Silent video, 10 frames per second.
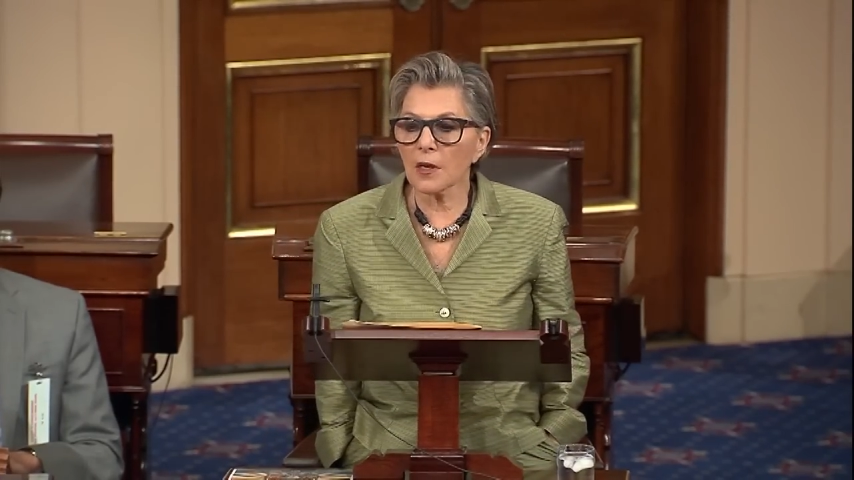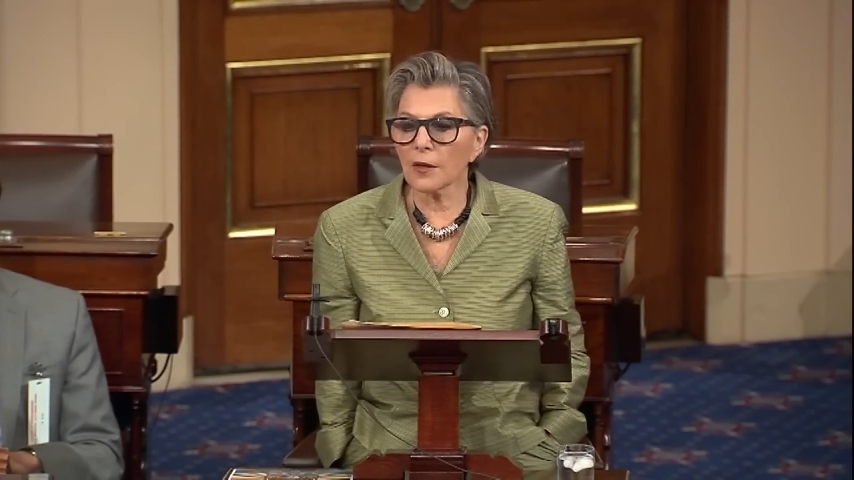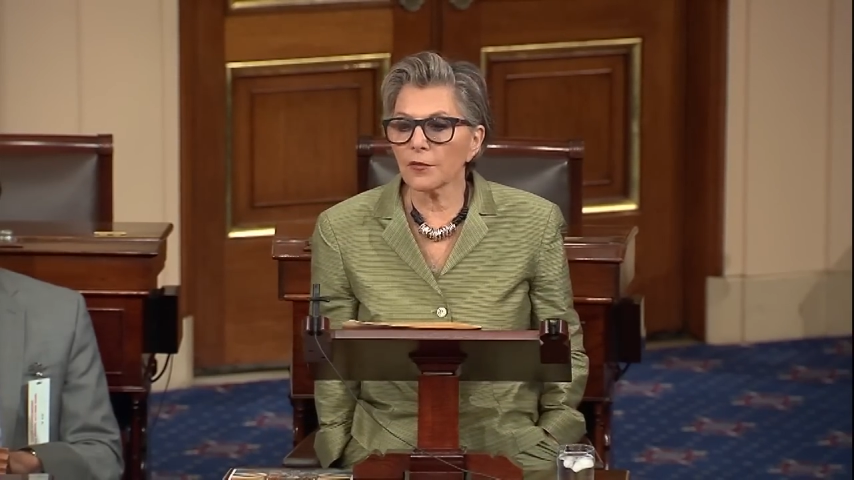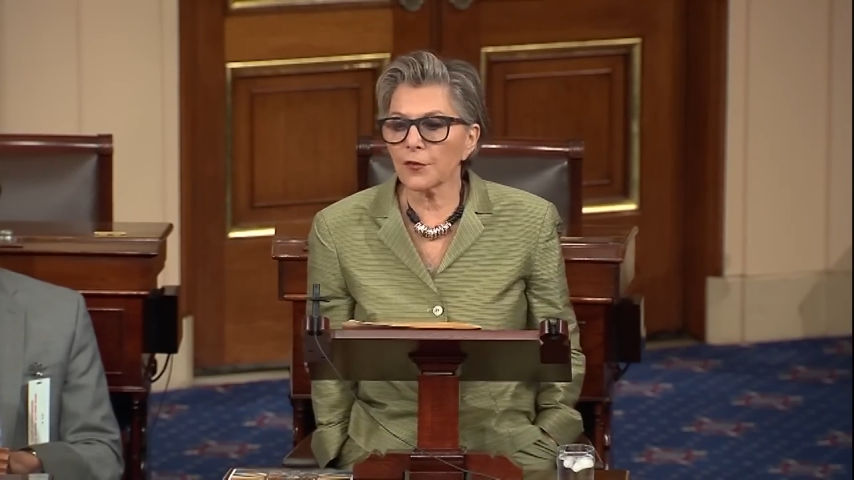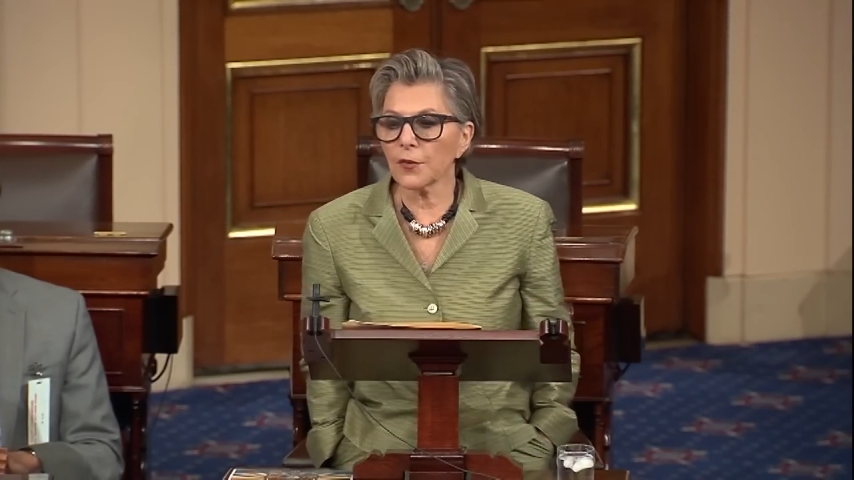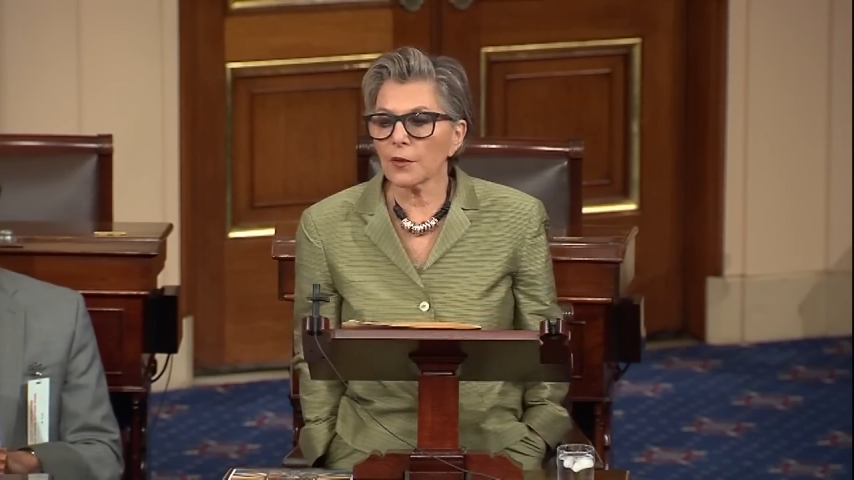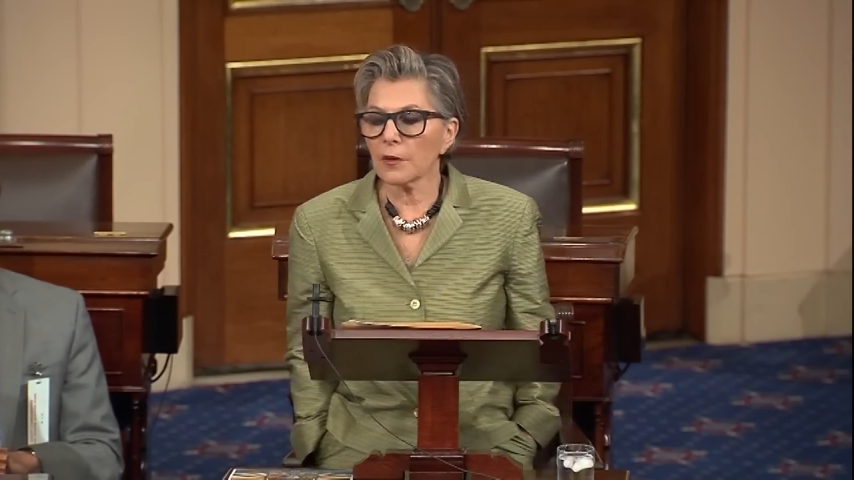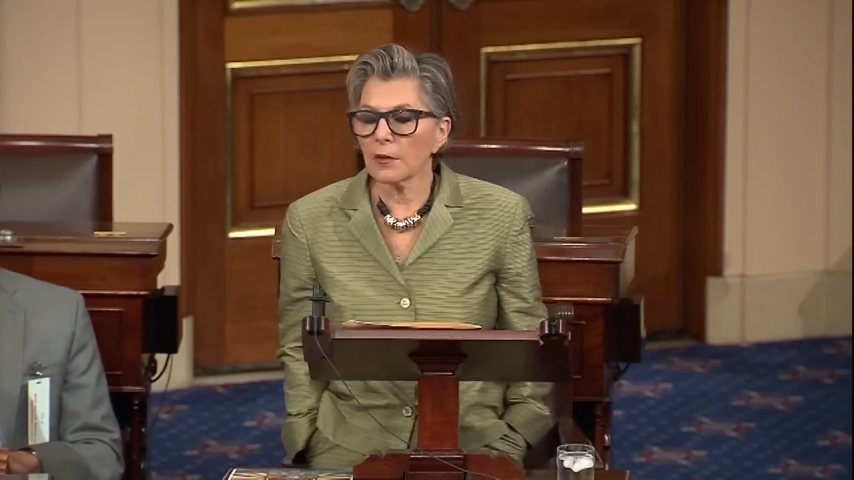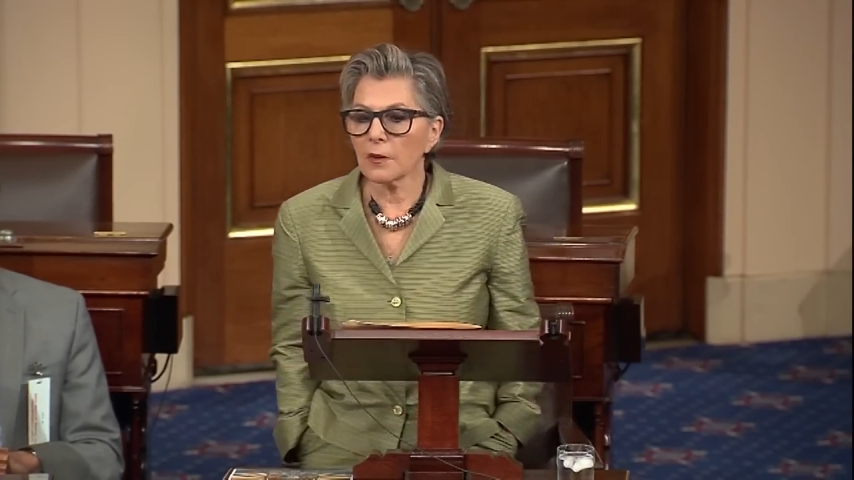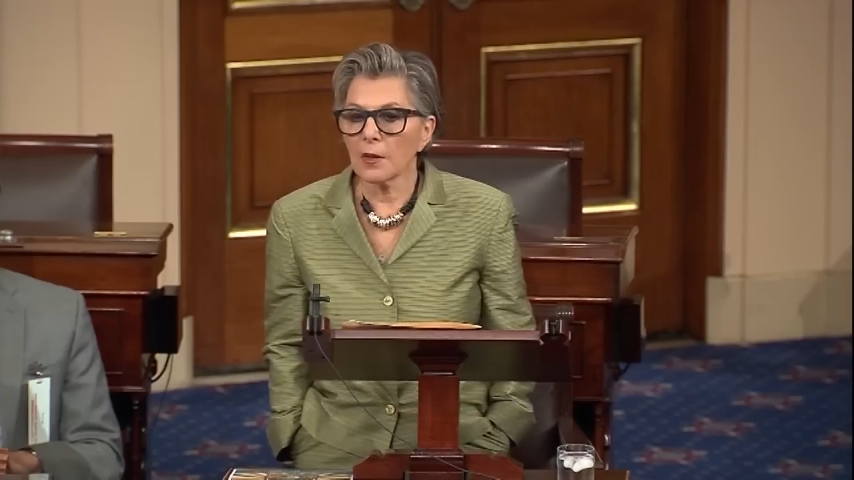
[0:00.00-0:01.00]
of
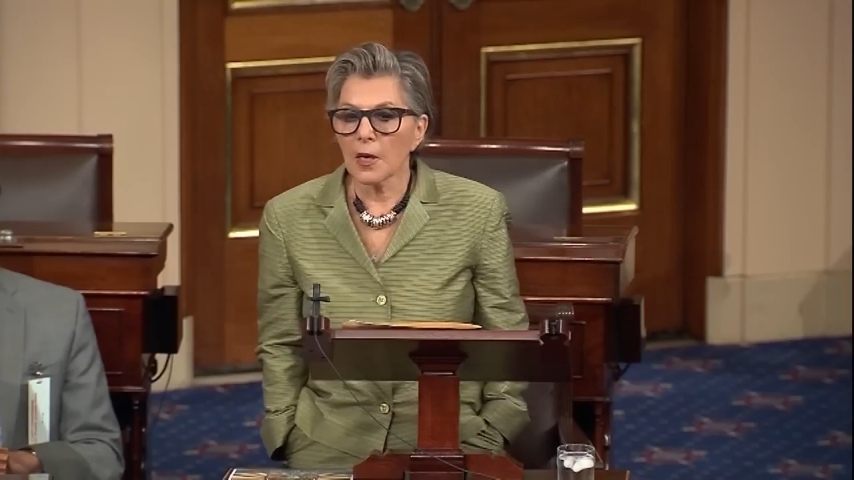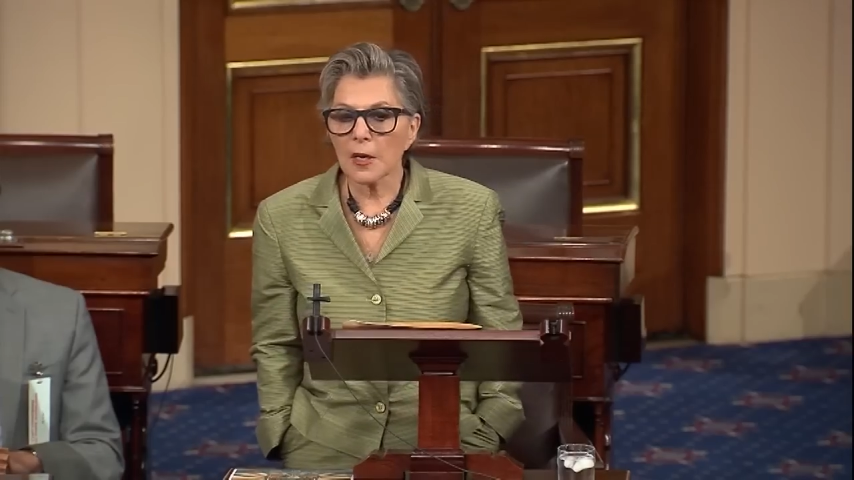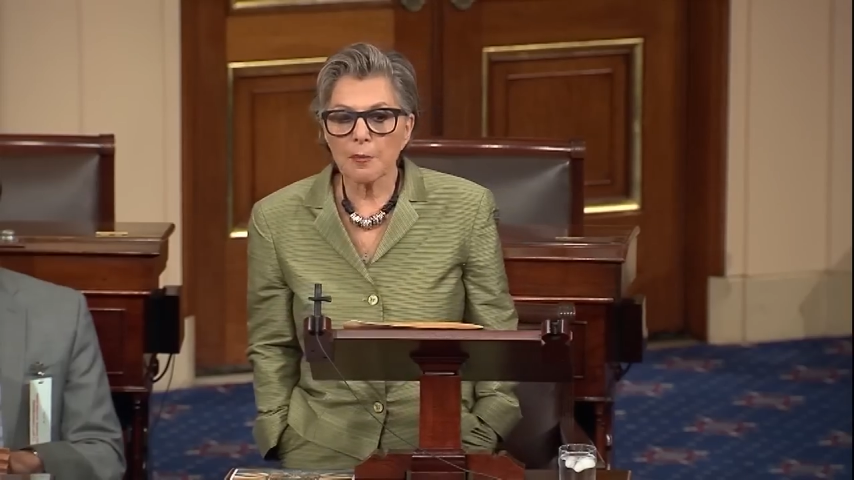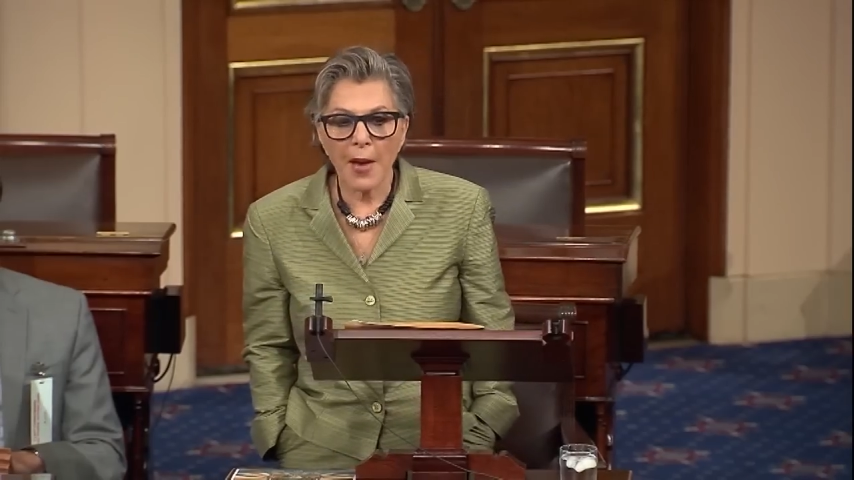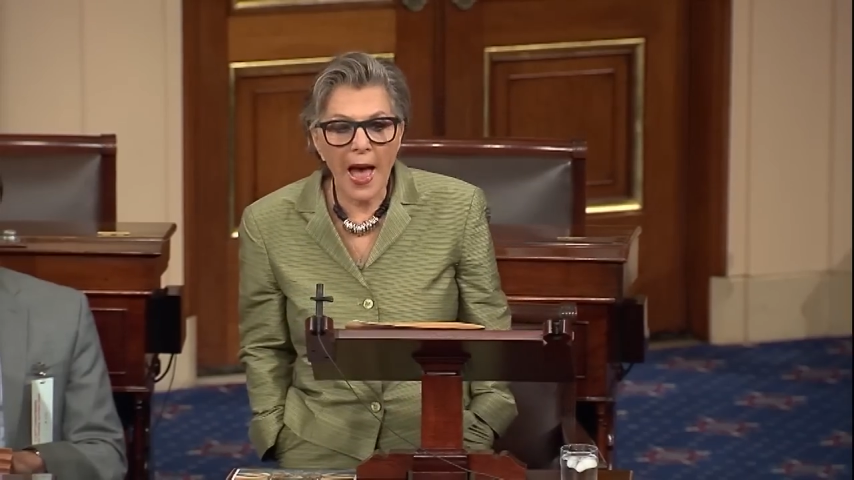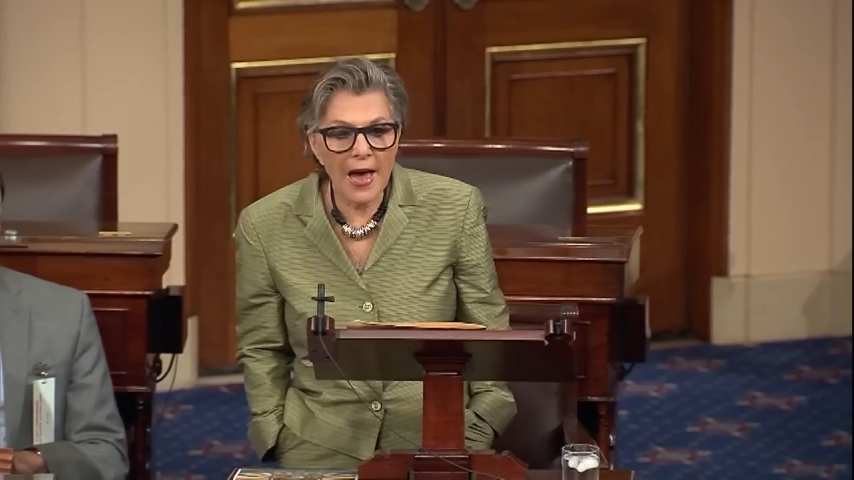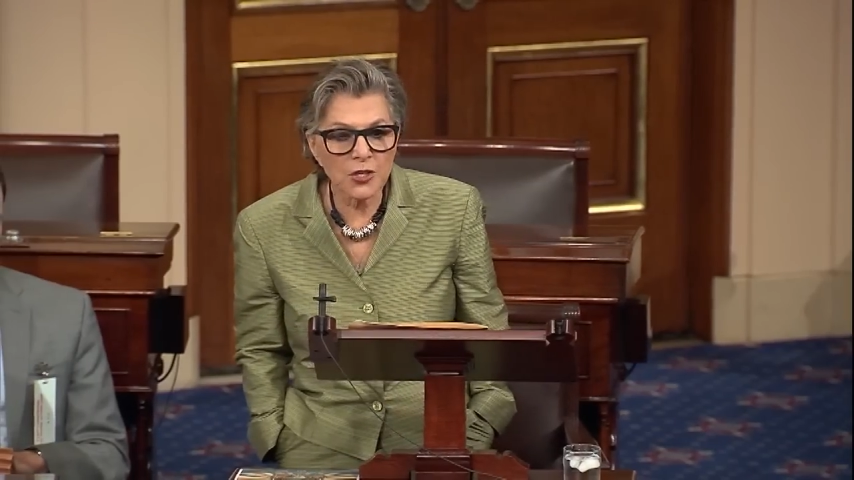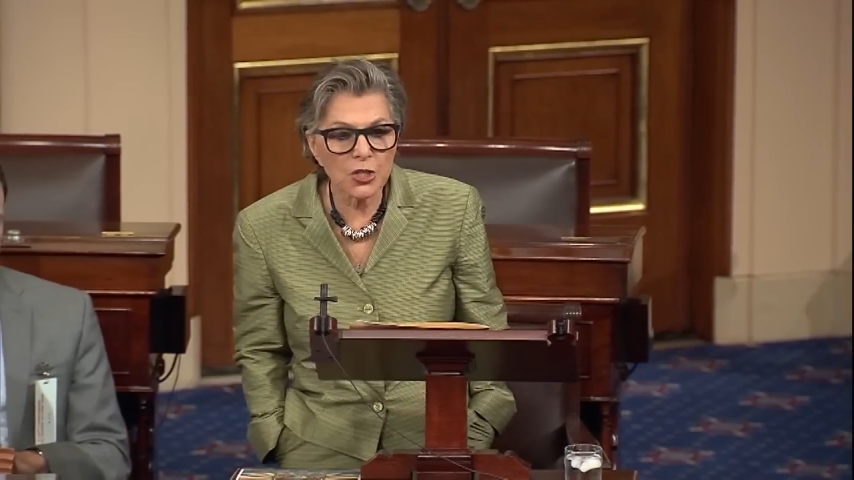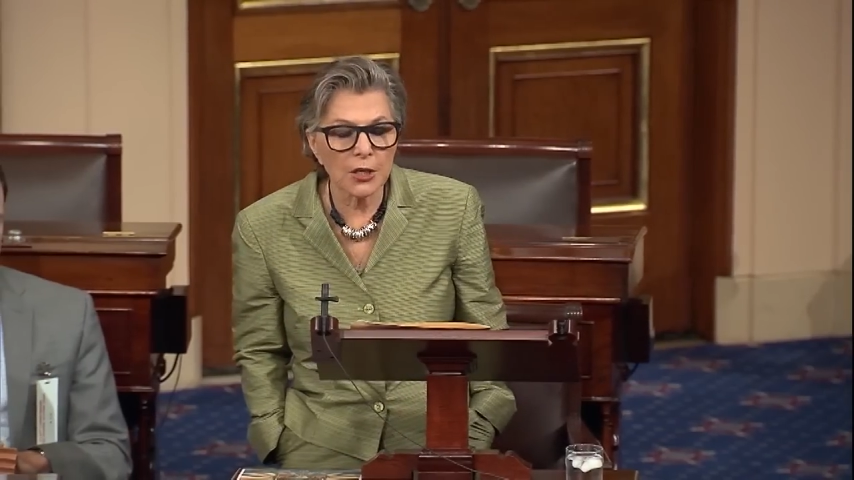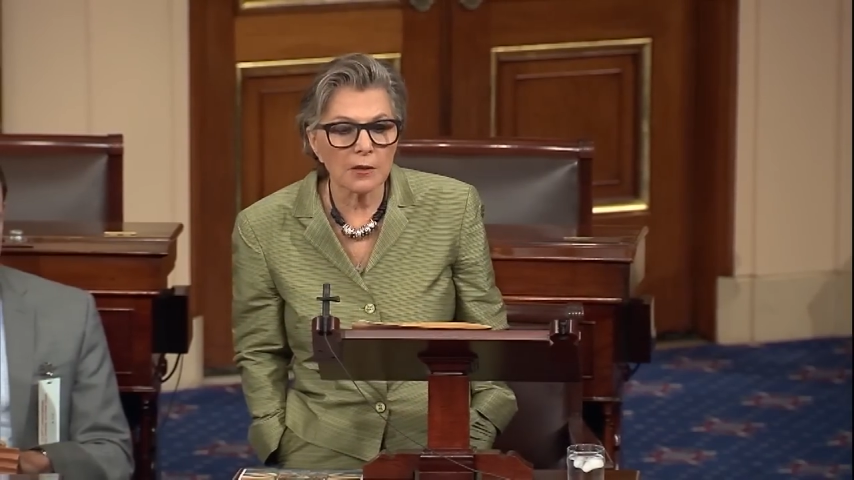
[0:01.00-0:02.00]

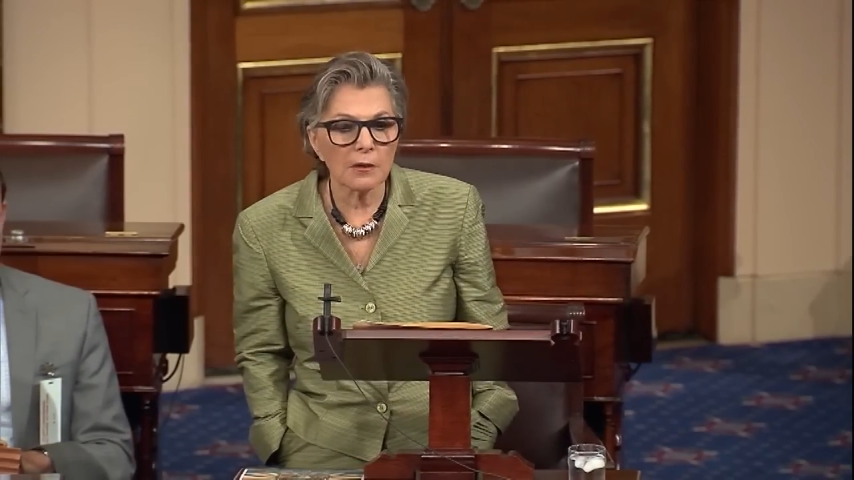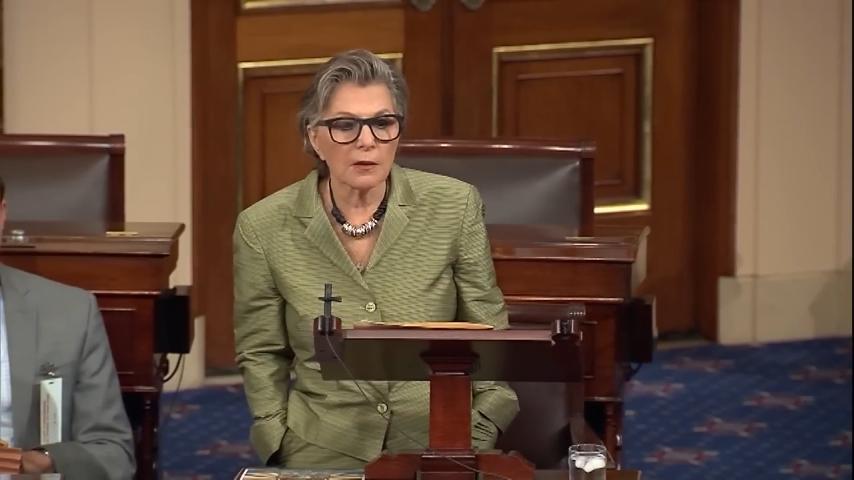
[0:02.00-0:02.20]
compassion